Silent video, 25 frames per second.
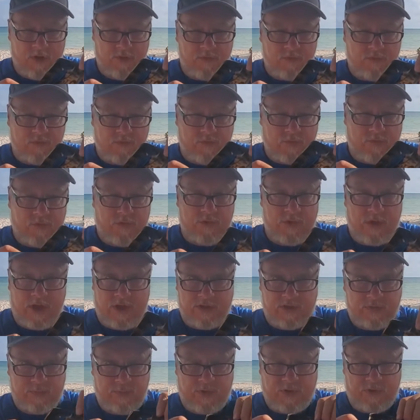it's very
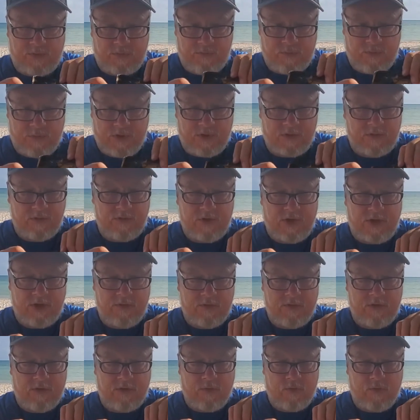nice, but but take
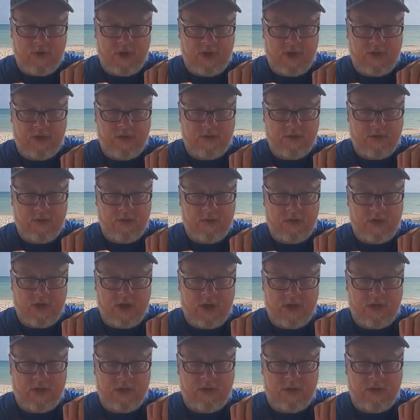it away, okay?